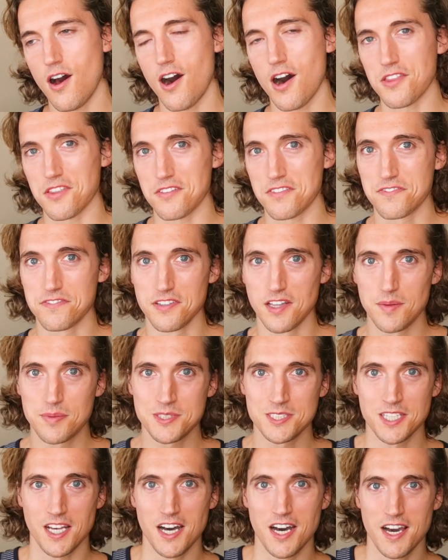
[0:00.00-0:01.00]
On the flip
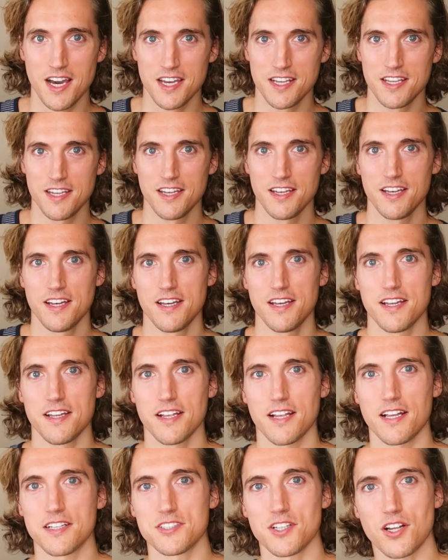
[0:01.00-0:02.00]
side,
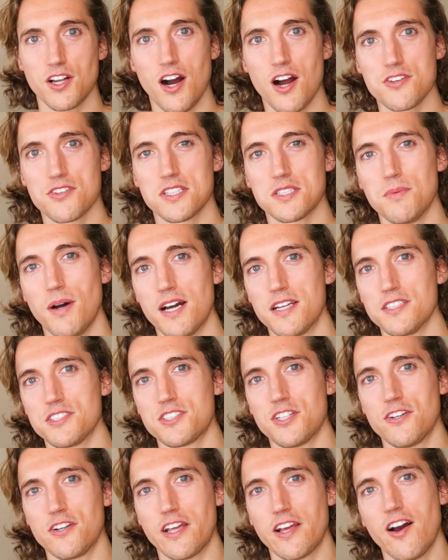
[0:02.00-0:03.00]
because your conscious mind is
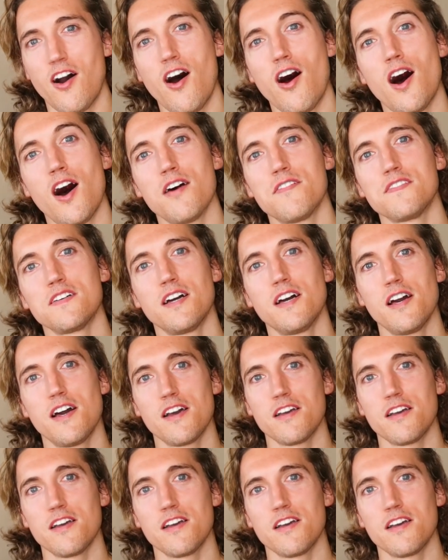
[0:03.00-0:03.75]
turning off,